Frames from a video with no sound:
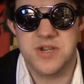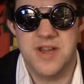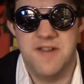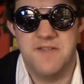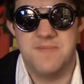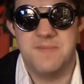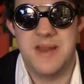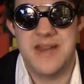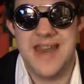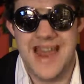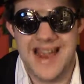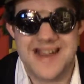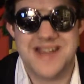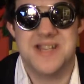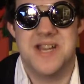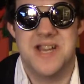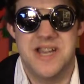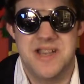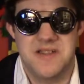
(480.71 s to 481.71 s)
have been
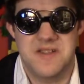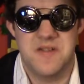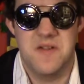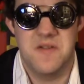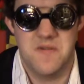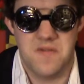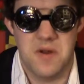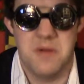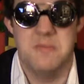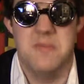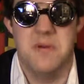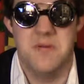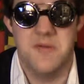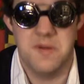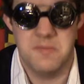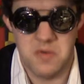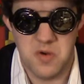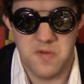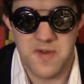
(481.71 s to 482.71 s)
excised from
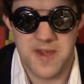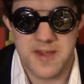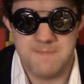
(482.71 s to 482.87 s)
the movie.